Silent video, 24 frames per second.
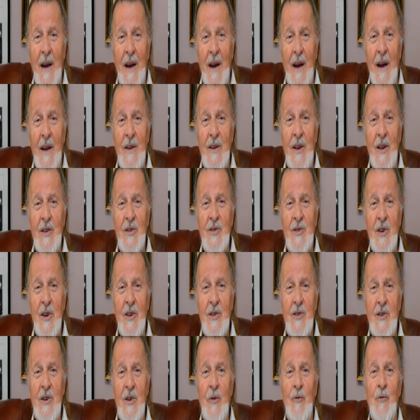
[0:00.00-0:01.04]
at the
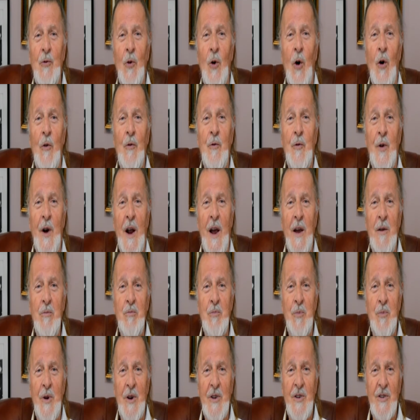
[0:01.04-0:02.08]
64
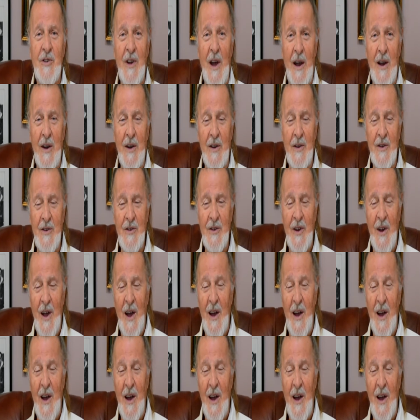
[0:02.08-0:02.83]
frame per second